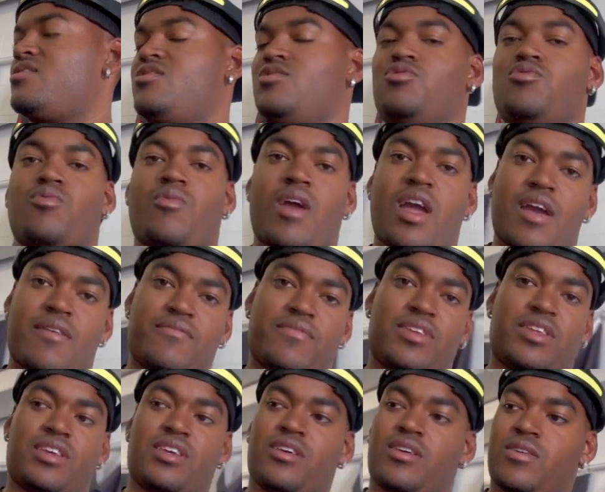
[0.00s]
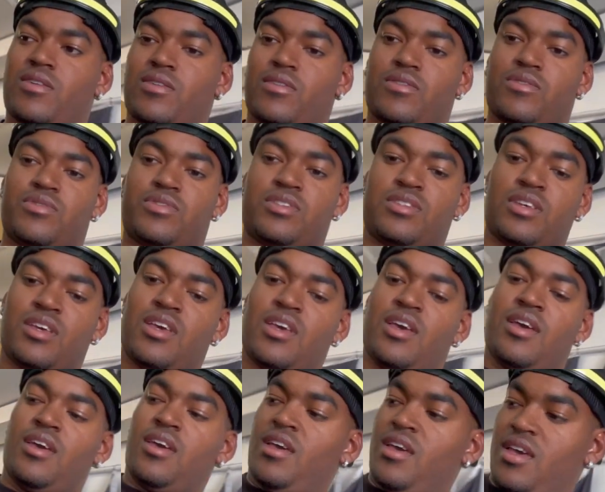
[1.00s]
do rap videos,
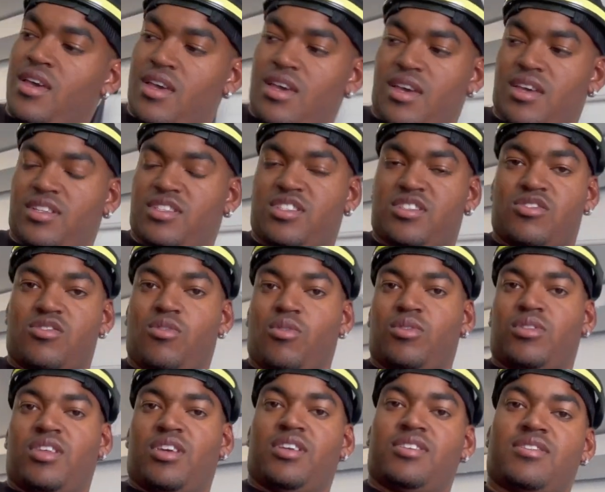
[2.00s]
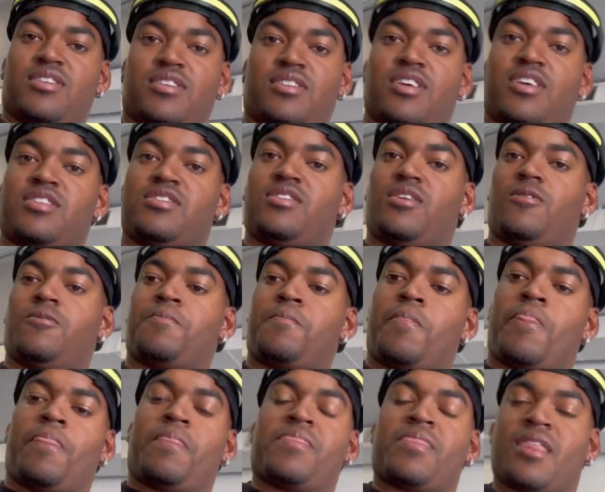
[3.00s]
and just cool things like that. So
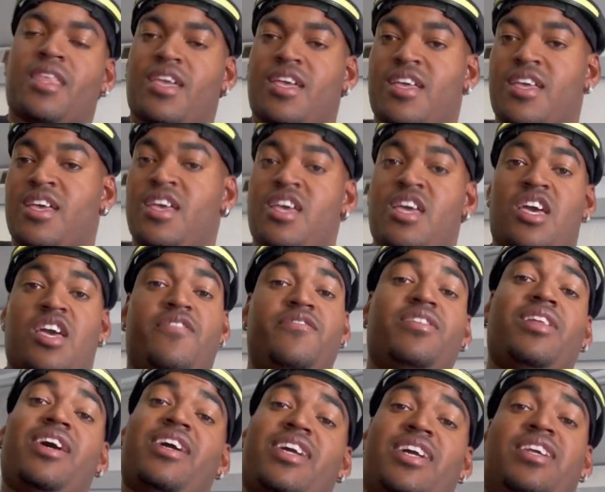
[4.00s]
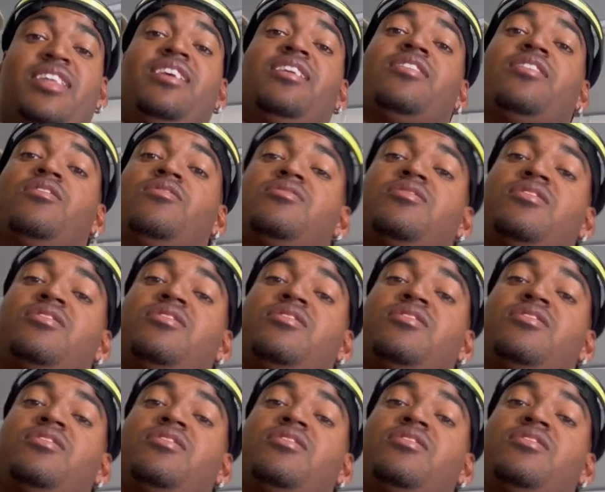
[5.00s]
if you like any of those